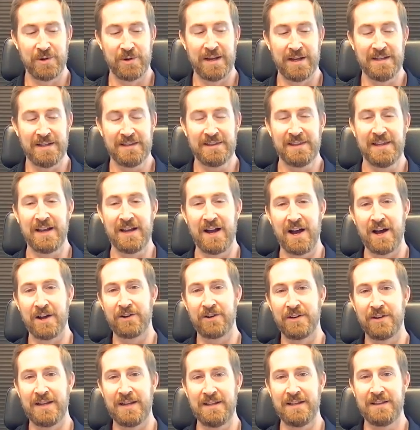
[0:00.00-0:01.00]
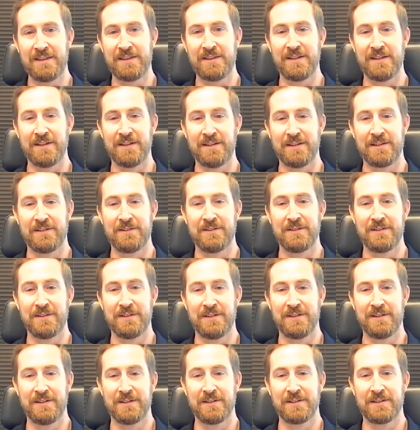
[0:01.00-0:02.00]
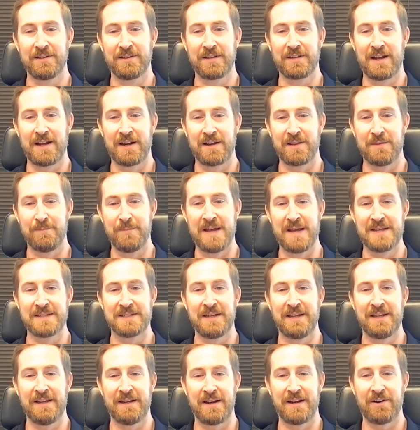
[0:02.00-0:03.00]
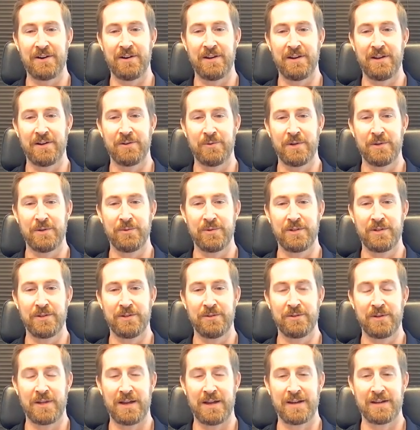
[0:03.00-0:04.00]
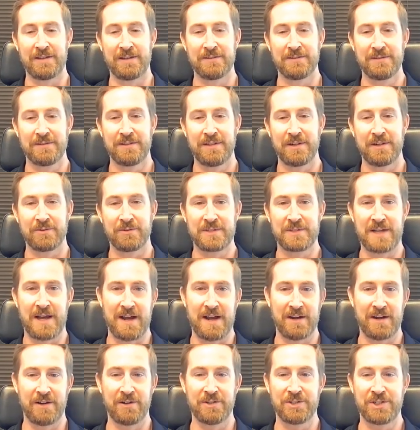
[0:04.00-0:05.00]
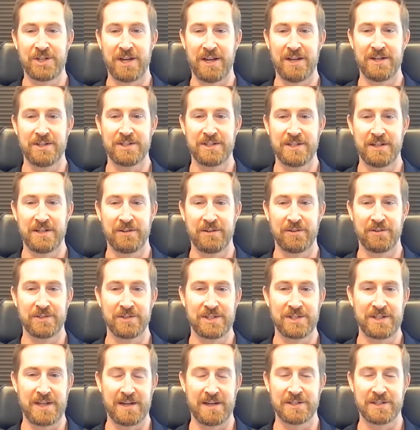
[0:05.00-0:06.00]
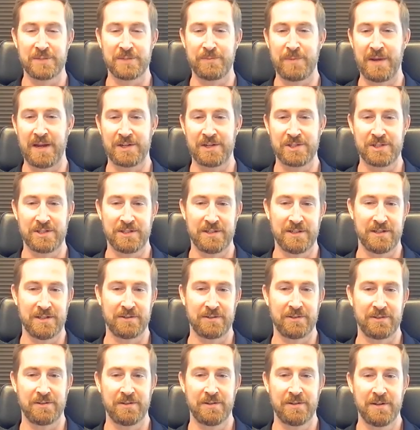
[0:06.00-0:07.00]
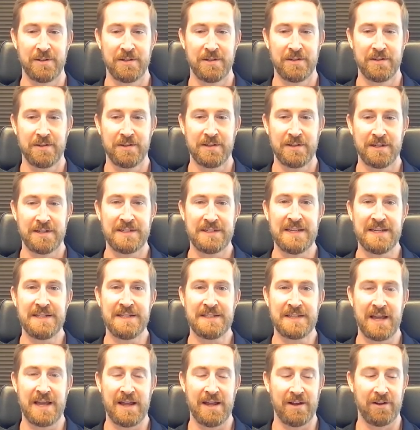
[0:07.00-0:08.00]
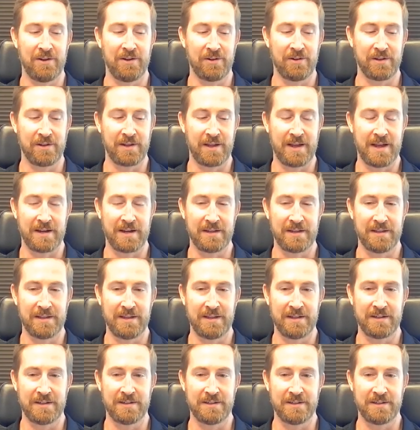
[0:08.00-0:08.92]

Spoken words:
so anything underneath the kind of the mezzanine area, we would do like, tire changing or state inspection or detail. It had